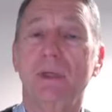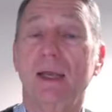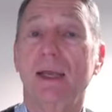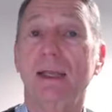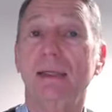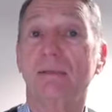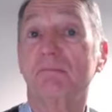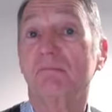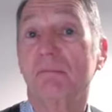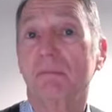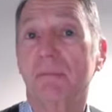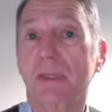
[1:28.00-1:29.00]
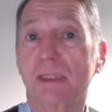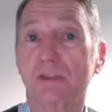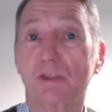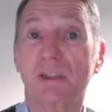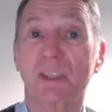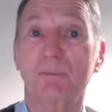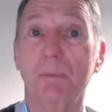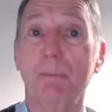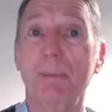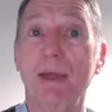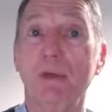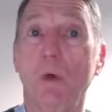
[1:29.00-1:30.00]
And that's just
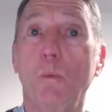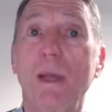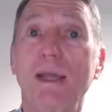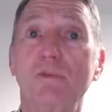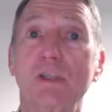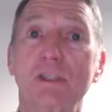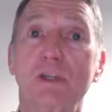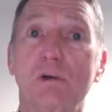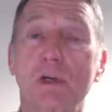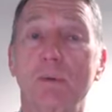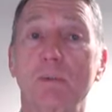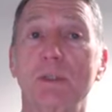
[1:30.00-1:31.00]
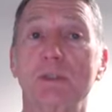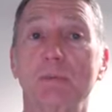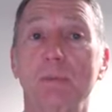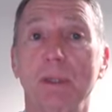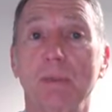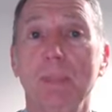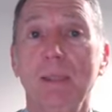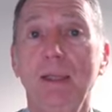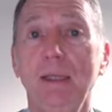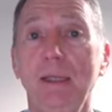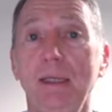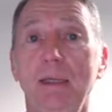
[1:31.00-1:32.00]
a way of disagreeing with somebody.
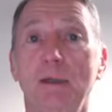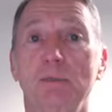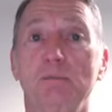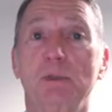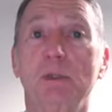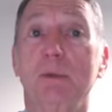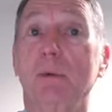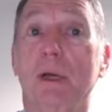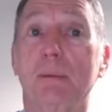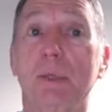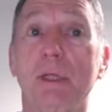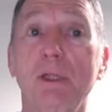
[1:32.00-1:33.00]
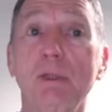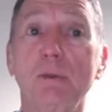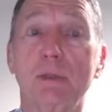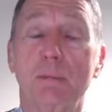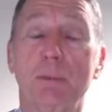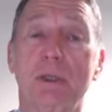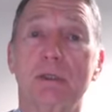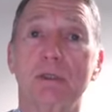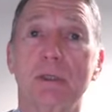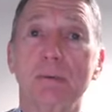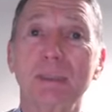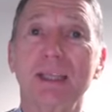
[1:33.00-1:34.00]
So I'm going to use it
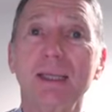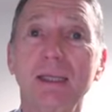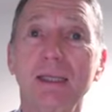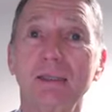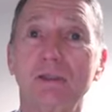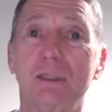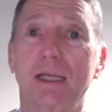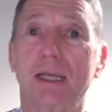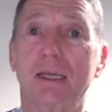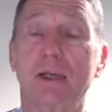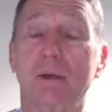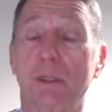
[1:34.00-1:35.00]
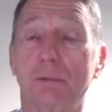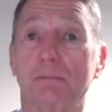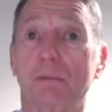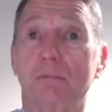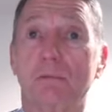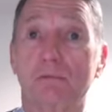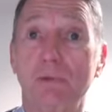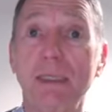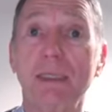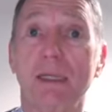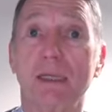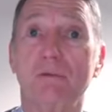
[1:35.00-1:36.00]
because I was thinking today,
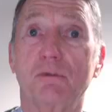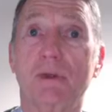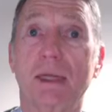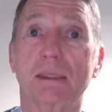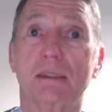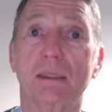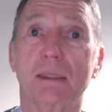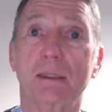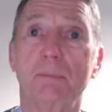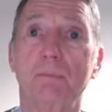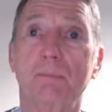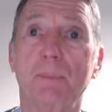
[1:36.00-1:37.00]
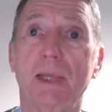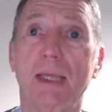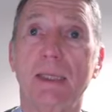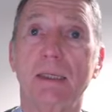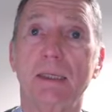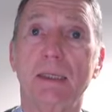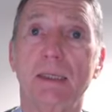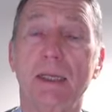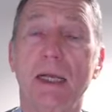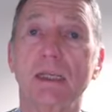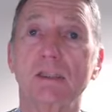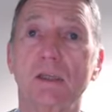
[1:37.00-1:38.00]
reading, in fact, an
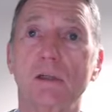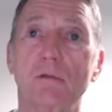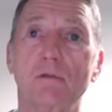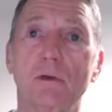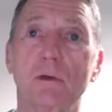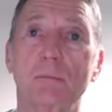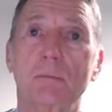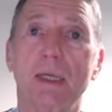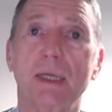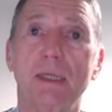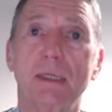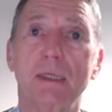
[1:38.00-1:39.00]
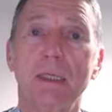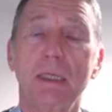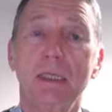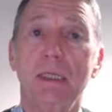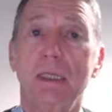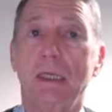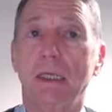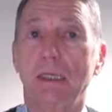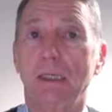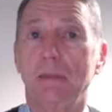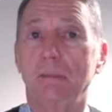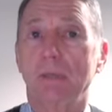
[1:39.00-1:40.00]
article from a
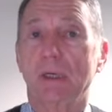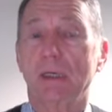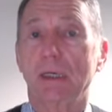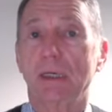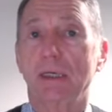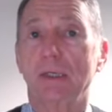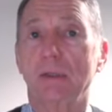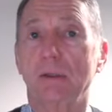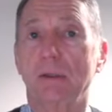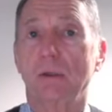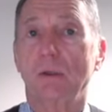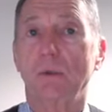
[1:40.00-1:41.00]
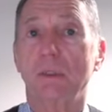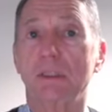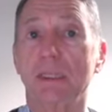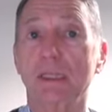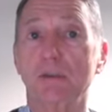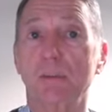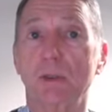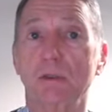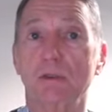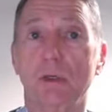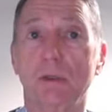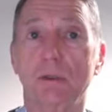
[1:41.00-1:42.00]
guy who is an
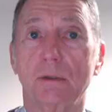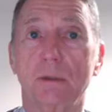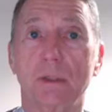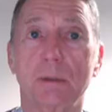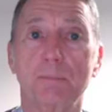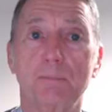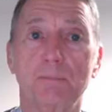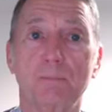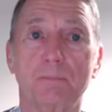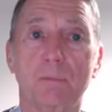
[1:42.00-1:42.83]
expert on